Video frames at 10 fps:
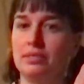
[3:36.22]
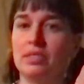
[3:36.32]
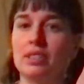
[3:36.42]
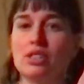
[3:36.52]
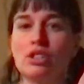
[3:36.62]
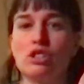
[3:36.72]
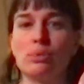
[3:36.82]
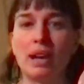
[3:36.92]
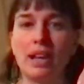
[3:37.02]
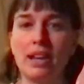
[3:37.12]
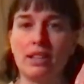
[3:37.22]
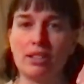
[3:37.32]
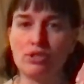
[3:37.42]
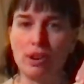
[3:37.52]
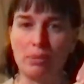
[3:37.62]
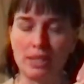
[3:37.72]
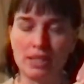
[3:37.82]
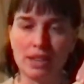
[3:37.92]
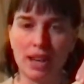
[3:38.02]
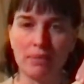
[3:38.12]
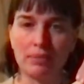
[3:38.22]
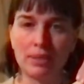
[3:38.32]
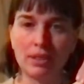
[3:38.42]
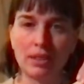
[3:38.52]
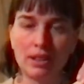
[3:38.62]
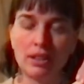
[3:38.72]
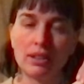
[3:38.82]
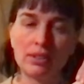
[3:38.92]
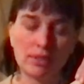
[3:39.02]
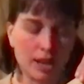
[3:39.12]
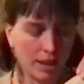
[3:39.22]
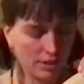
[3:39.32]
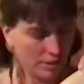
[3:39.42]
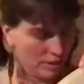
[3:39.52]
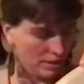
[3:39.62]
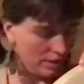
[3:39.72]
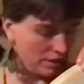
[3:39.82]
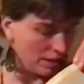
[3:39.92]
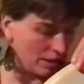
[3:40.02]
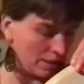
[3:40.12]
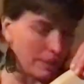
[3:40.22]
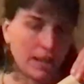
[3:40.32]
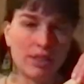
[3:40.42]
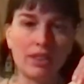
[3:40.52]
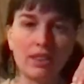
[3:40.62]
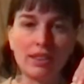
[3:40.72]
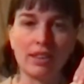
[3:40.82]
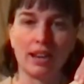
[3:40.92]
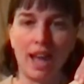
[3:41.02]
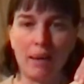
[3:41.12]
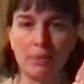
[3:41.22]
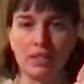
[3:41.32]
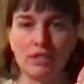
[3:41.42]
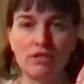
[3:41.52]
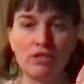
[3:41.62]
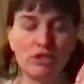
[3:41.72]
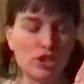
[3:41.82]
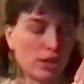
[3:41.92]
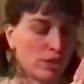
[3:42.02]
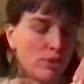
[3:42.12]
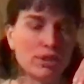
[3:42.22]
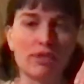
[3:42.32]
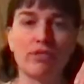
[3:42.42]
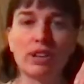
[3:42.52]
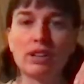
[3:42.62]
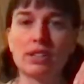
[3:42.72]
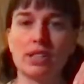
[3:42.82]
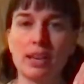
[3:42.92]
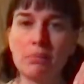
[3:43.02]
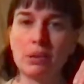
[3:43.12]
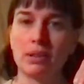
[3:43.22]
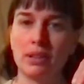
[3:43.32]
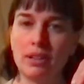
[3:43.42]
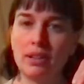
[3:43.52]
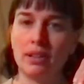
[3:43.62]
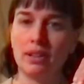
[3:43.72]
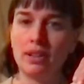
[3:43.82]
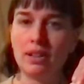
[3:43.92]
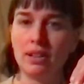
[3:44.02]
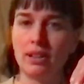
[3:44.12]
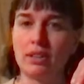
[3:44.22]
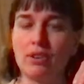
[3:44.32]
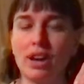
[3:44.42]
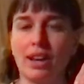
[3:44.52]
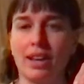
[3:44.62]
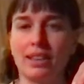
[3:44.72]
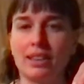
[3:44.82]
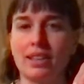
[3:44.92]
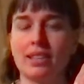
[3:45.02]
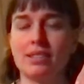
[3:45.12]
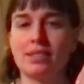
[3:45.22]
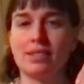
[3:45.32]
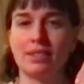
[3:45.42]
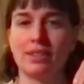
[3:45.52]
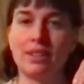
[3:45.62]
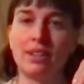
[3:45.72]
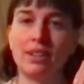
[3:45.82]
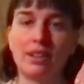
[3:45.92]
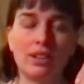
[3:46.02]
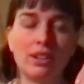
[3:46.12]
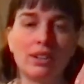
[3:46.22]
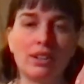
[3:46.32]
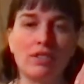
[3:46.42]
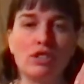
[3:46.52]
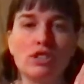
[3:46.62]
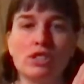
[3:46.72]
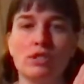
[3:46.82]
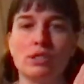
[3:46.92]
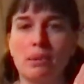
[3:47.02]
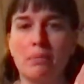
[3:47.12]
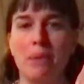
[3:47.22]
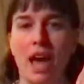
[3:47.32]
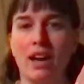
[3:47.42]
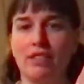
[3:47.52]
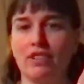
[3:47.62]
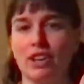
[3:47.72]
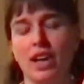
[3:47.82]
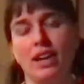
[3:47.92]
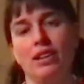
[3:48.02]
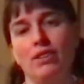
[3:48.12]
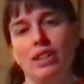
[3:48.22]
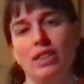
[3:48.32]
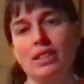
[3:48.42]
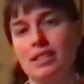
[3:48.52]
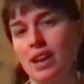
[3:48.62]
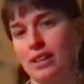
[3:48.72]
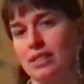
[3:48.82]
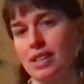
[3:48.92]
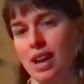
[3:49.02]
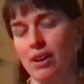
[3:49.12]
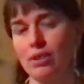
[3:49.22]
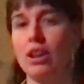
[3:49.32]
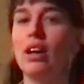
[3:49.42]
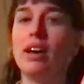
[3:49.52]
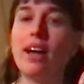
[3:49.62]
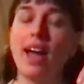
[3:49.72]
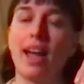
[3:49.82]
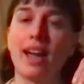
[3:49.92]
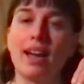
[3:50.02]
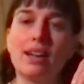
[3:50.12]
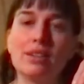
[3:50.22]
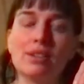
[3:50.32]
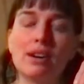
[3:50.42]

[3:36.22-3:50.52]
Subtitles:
So you just want to hit the drum and stop. Okay. Another thing that can happen is if you just use your fingertip, you kind of get this. If you just use the pad of your hand, you get this kind of sound. And